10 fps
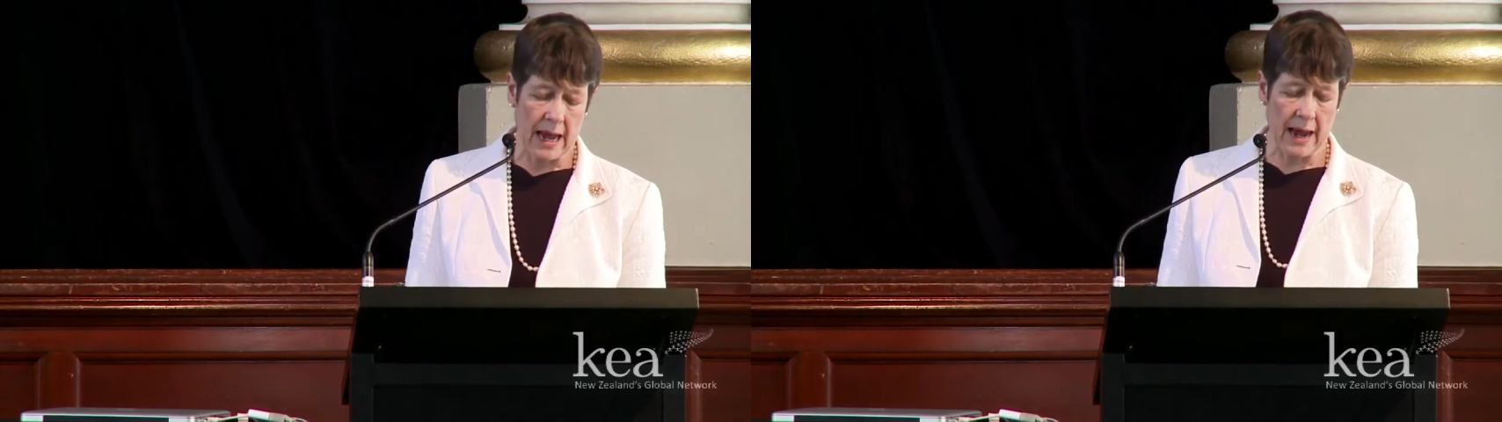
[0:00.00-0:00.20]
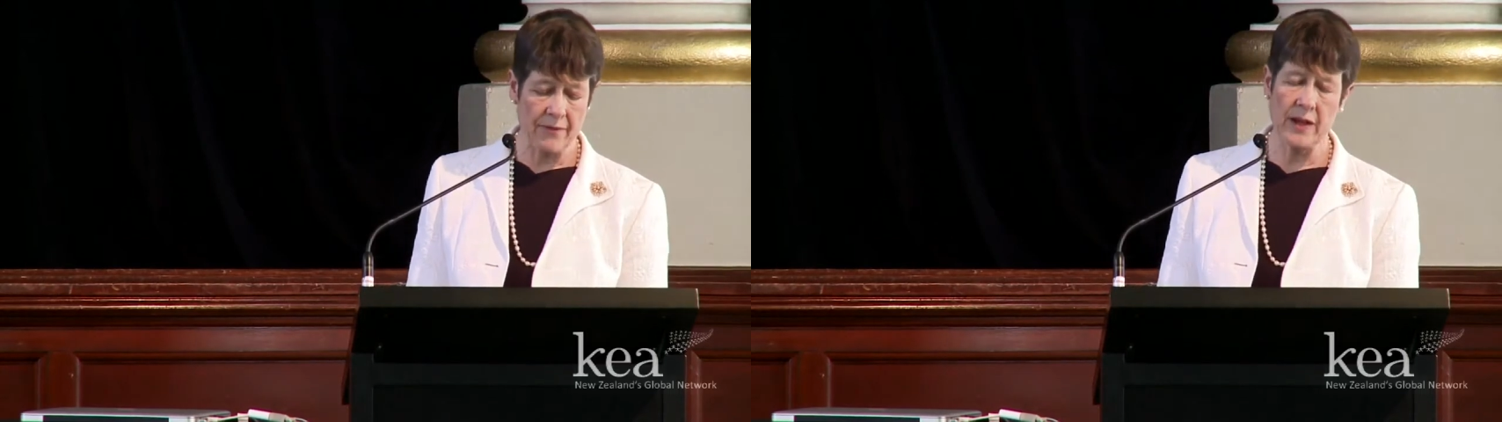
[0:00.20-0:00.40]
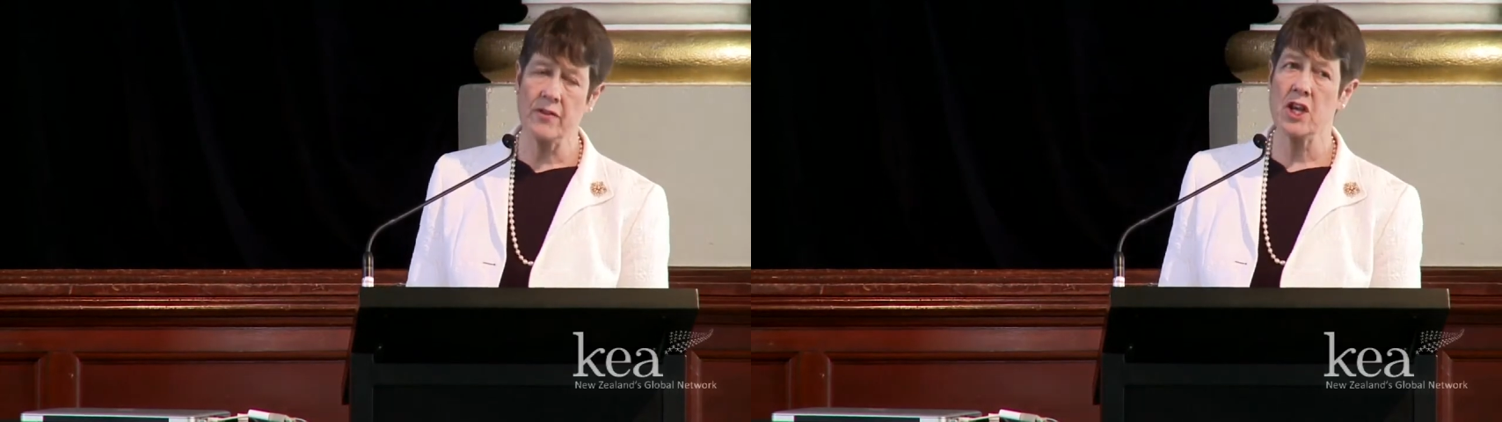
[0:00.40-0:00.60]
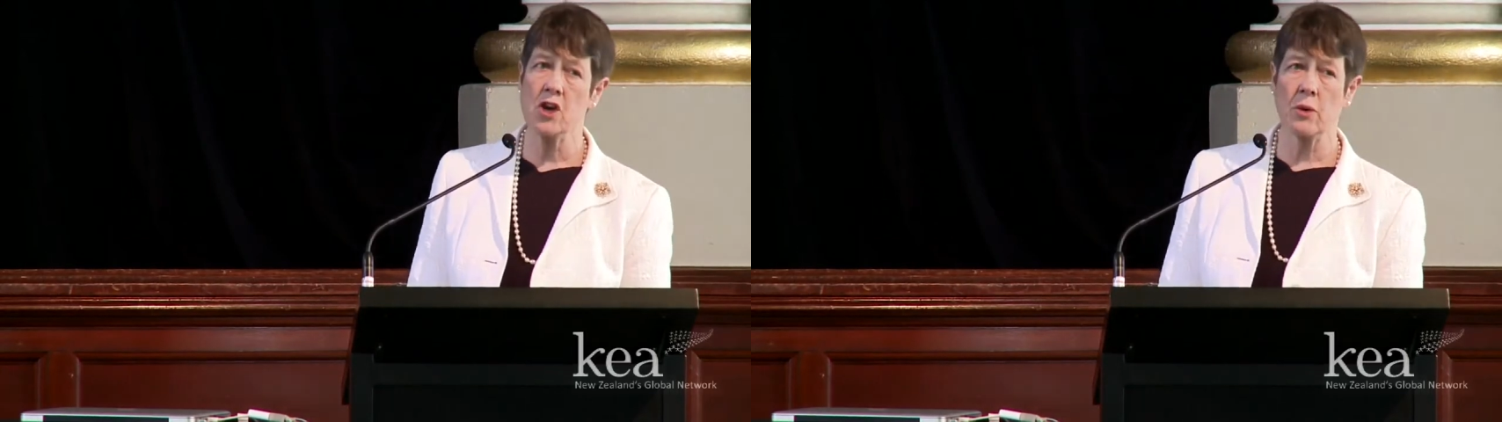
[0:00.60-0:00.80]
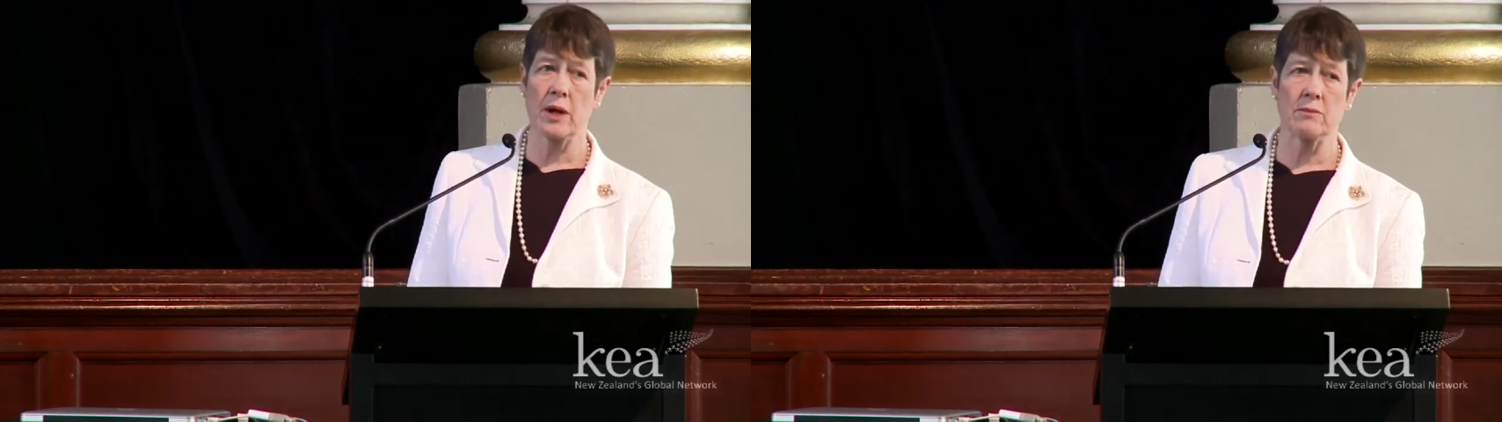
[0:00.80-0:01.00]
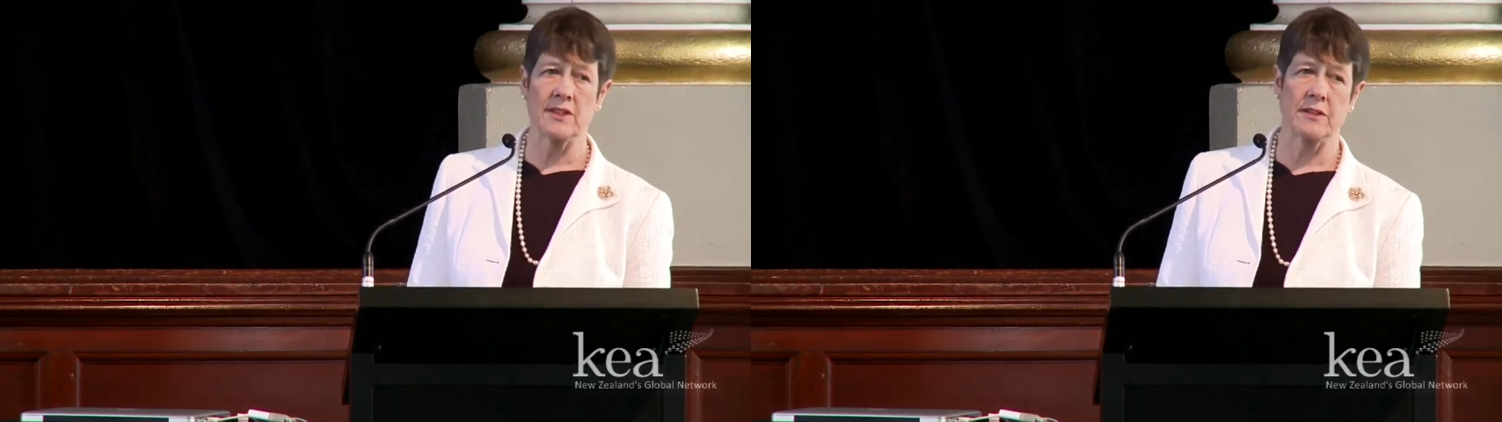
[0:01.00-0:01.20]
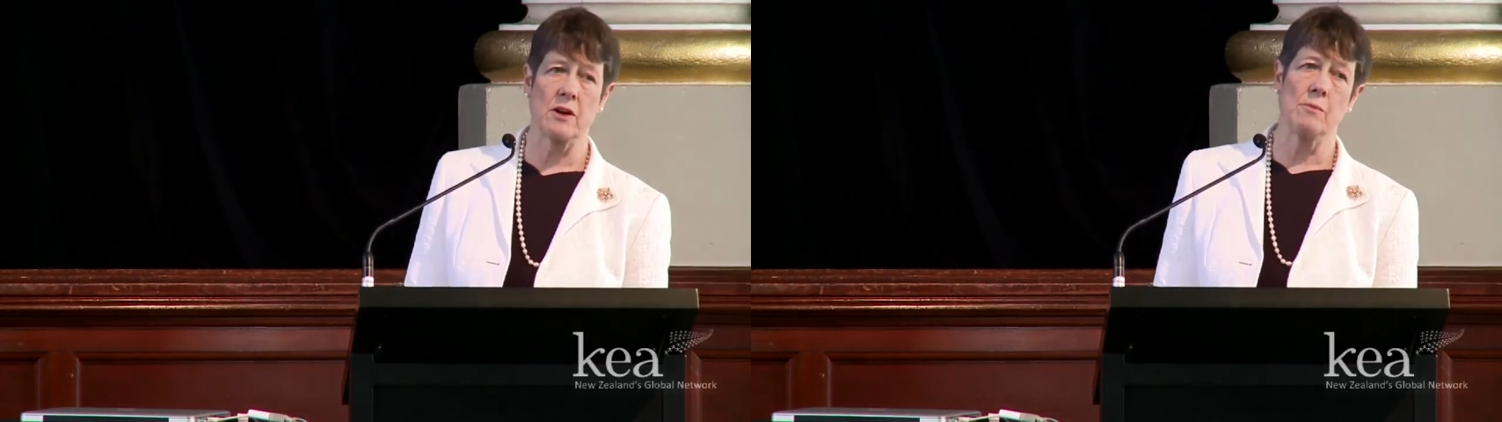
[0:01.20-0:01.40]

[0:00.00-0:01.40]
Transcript: and then the UN was so